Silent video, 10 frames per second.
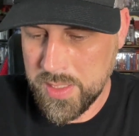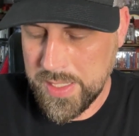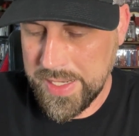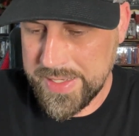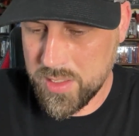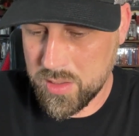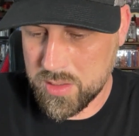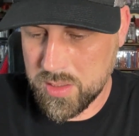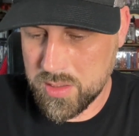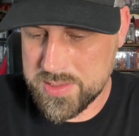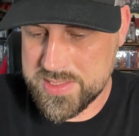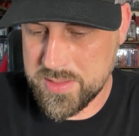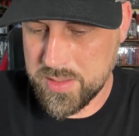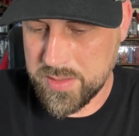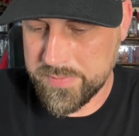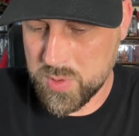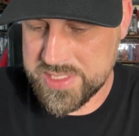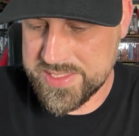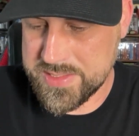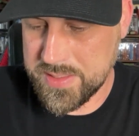8 art cards, of
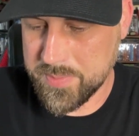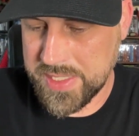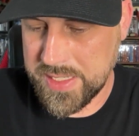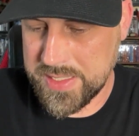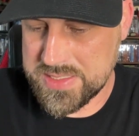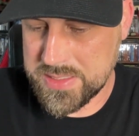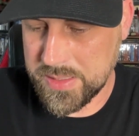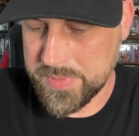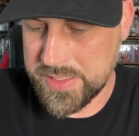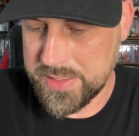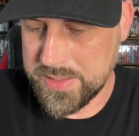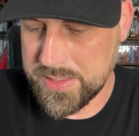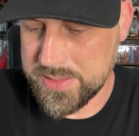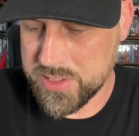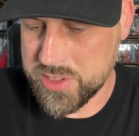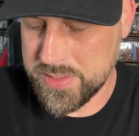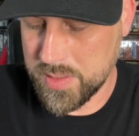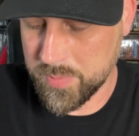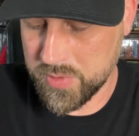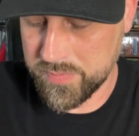course, the slipcase, limited edition
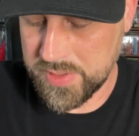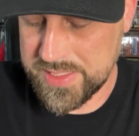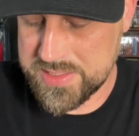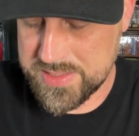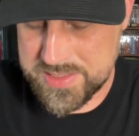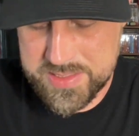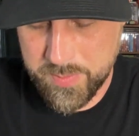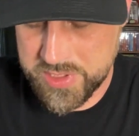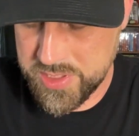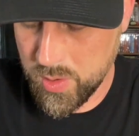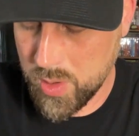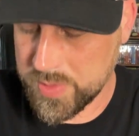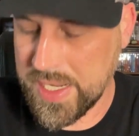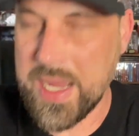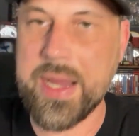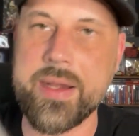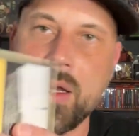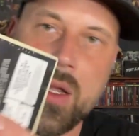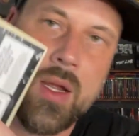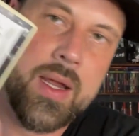numbered release. This is number 209
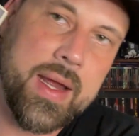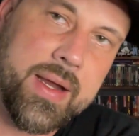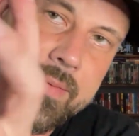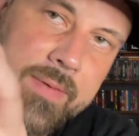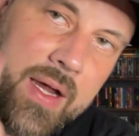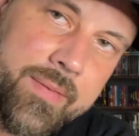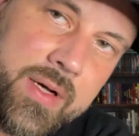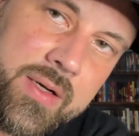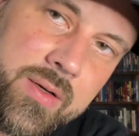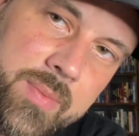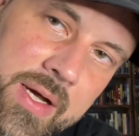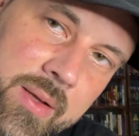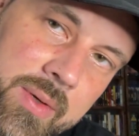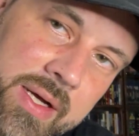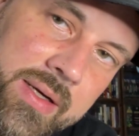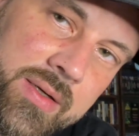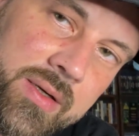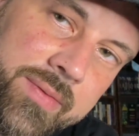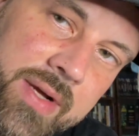out of 500, by the way. I don't know if you